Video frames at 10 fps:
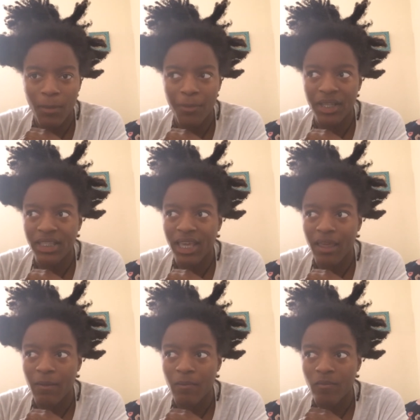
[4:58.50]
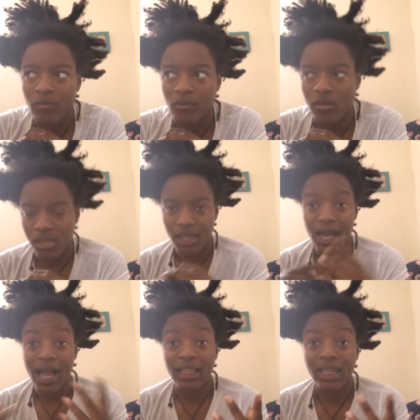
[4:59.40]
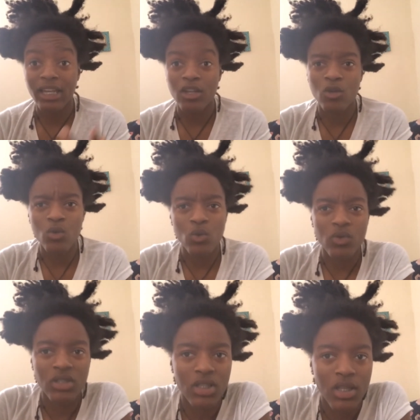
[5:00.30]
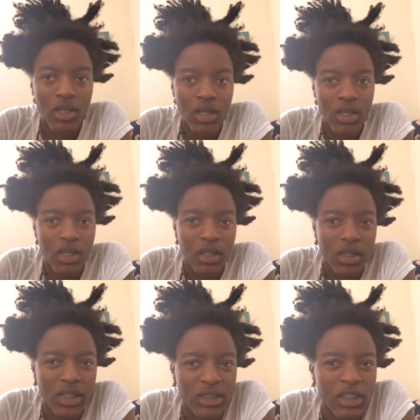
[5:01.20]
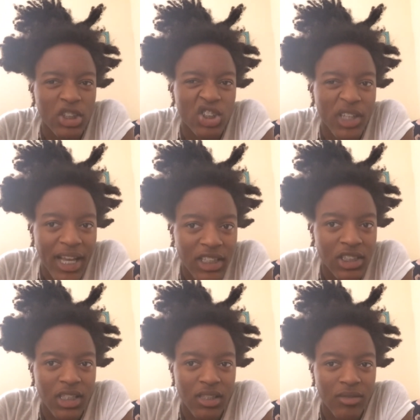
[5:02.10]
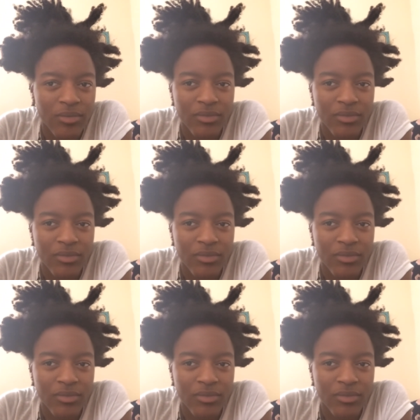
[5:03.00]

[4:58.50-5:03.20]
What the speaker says: But yet, the highlighted news is this tragedy.